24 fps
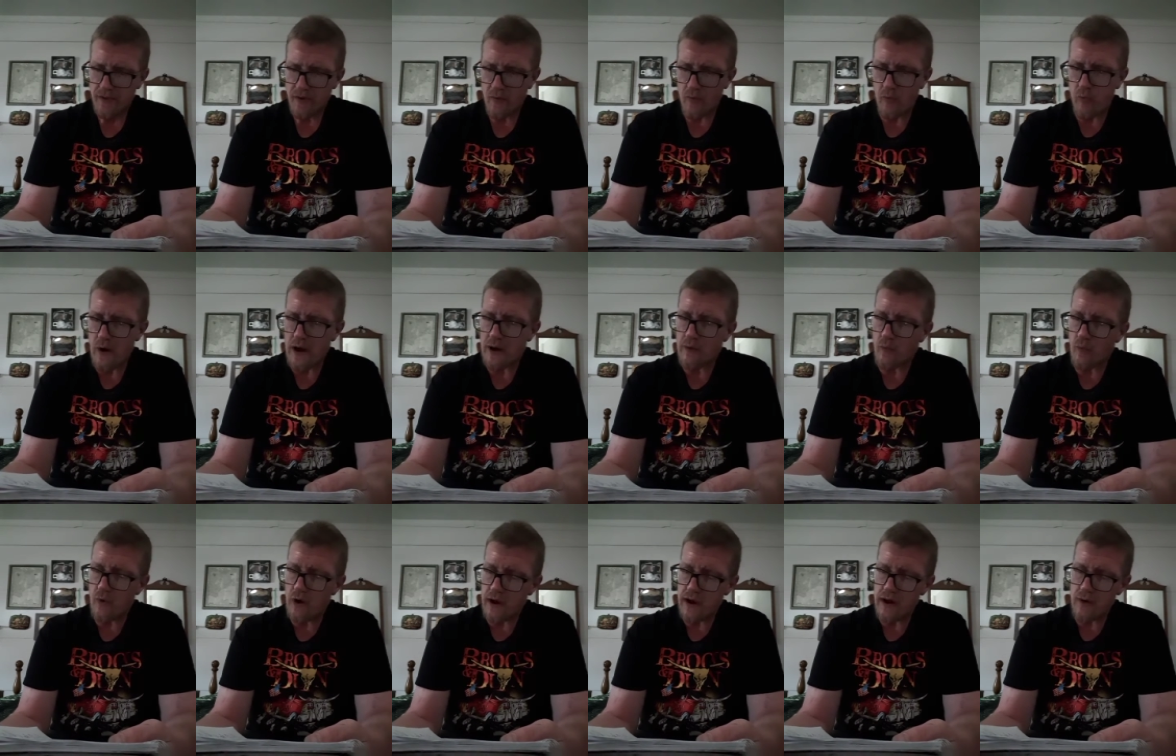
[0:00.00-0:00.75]

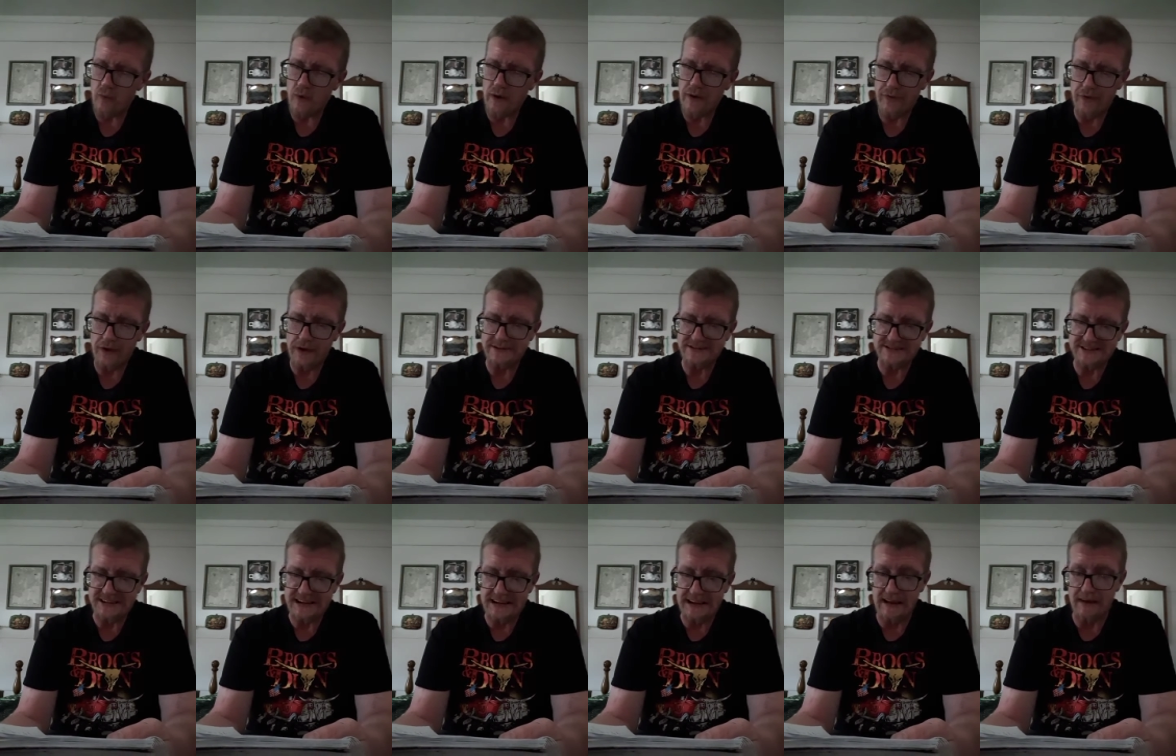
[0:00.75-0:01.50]
When we with
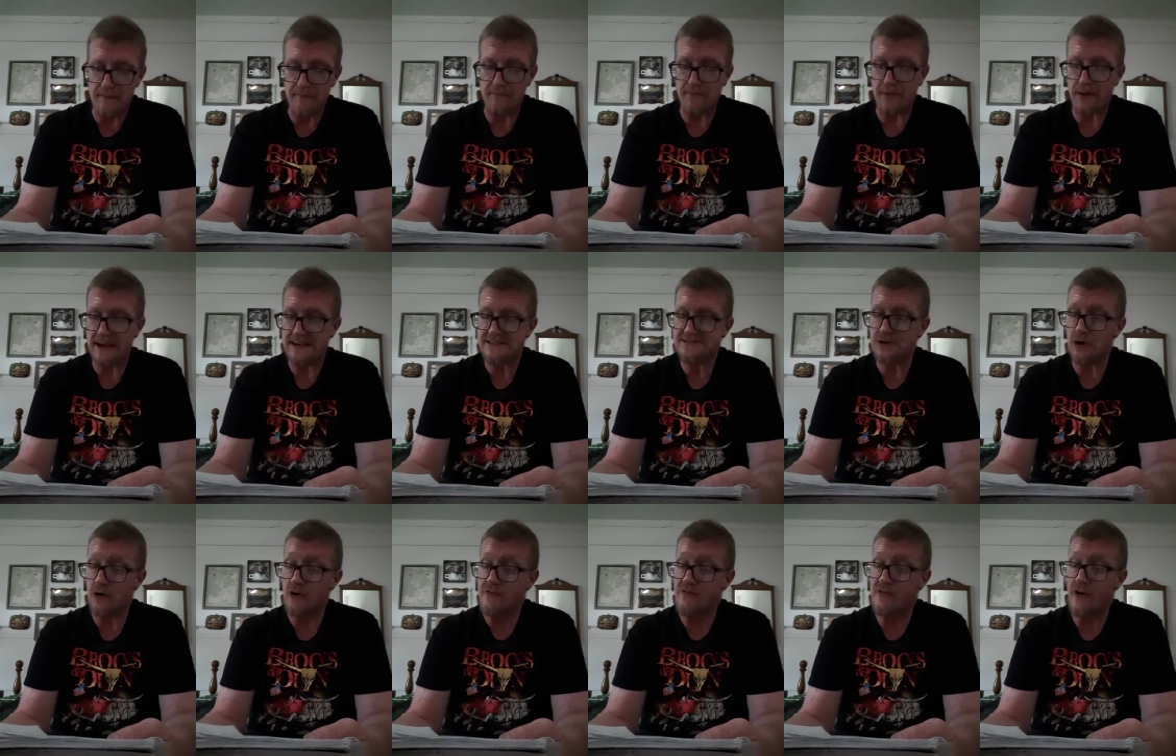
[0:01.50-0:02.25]
intent
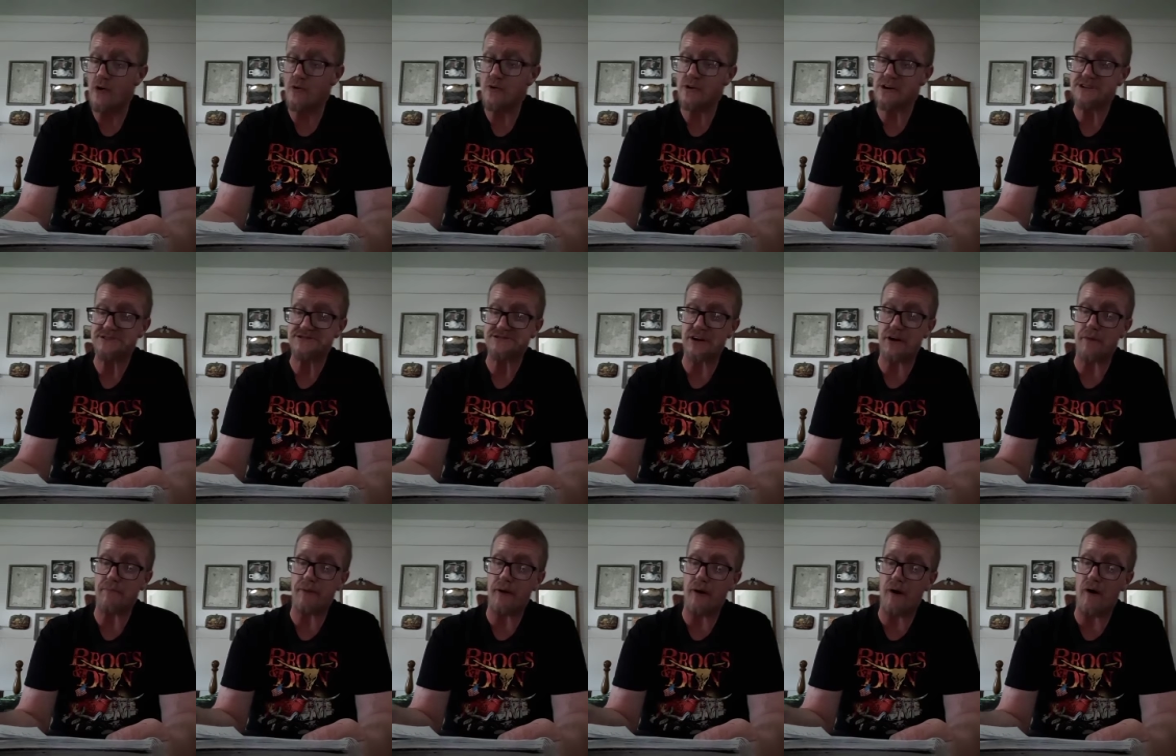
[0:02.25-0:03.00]
place our focus
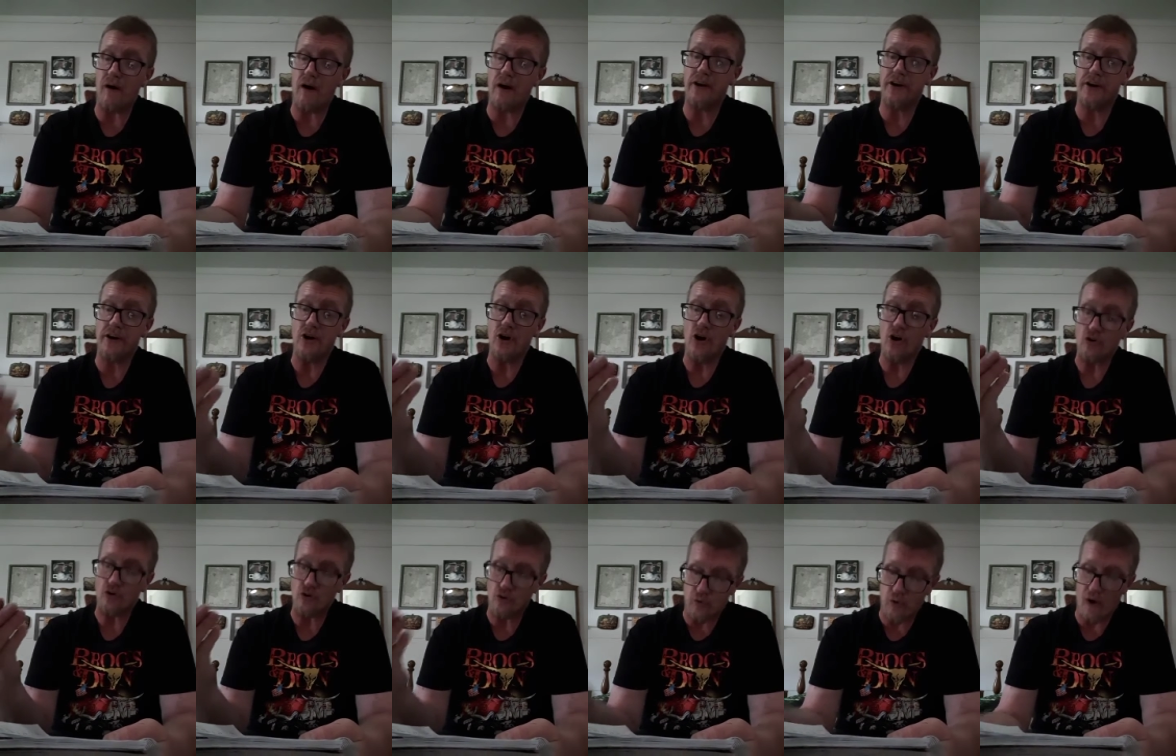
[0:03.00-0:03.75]
upon
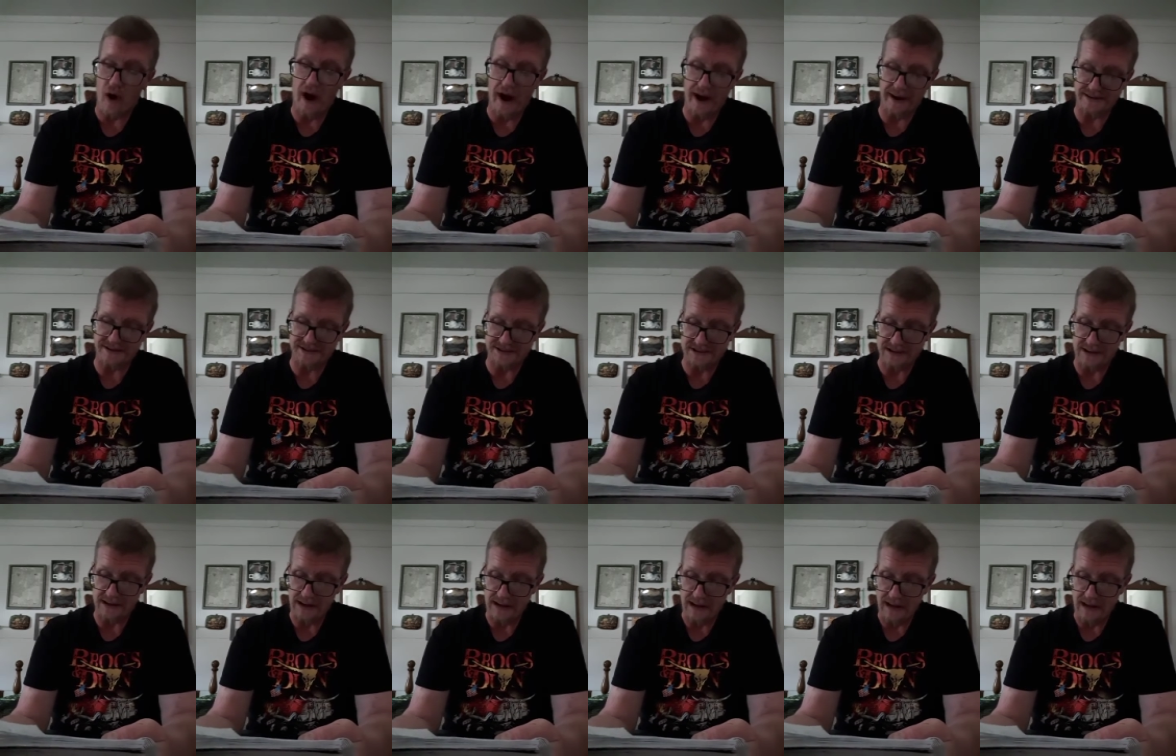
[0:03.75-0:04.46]
Christ